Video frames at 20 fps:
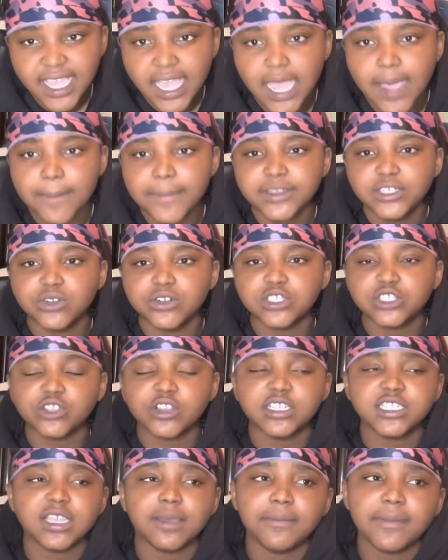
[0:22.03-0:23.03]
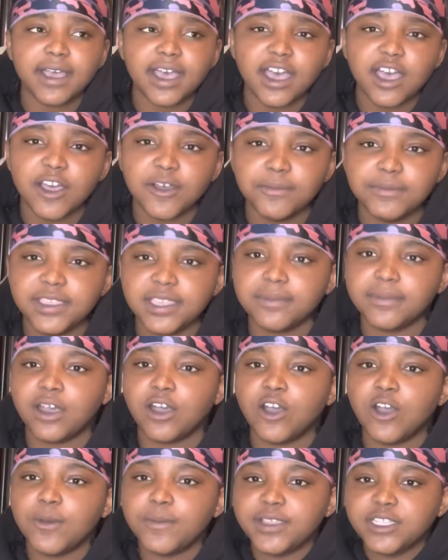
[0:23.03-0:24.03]
I'm gonna be doing a story time about how me and my
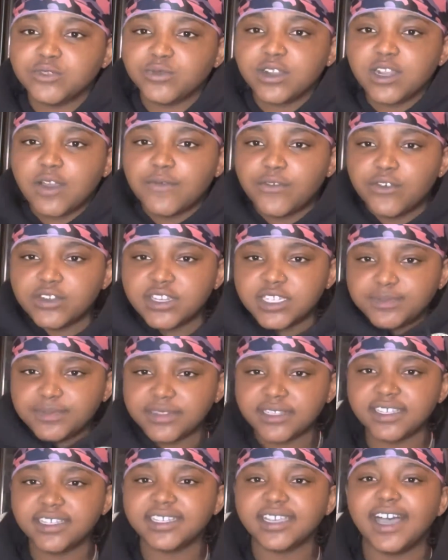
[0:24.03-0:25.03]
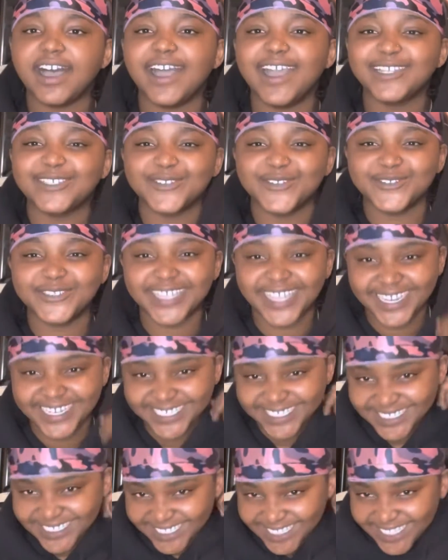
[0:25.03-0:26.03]
homies ran off on this plug in high school type
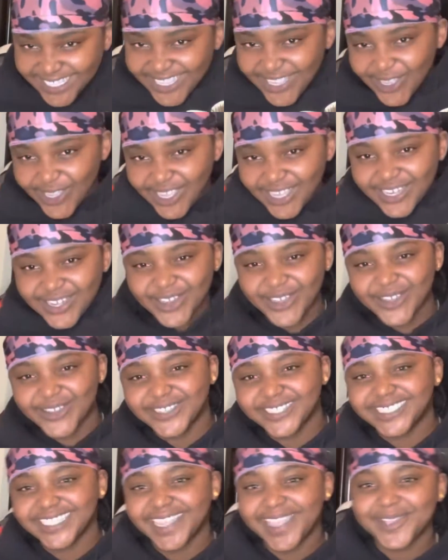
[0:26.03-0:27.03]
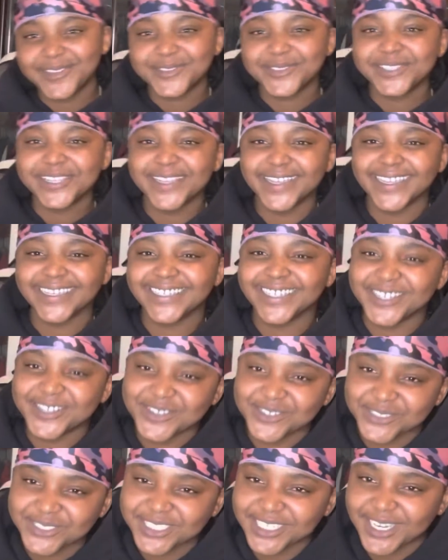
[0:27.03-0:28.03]
shit. You know what I'm saying? So young
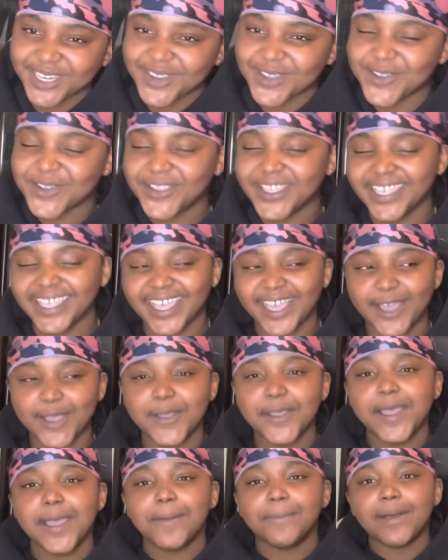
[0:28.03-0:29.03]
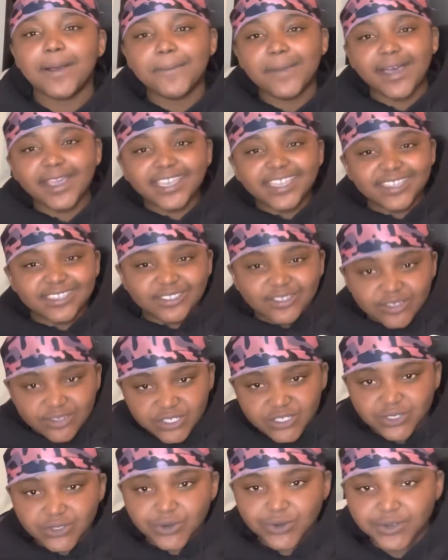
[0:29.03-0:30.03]
adult shit, no cap. But I'm about to get to the
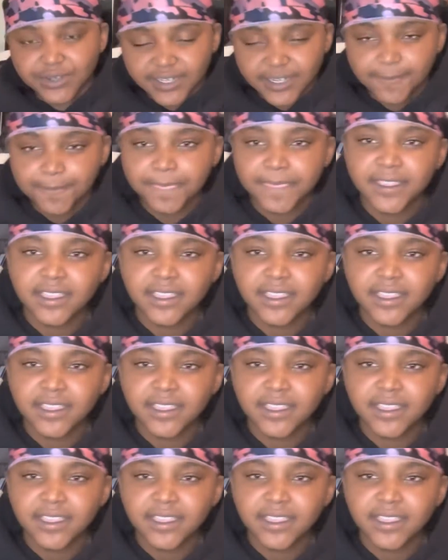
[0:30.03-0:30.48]
story.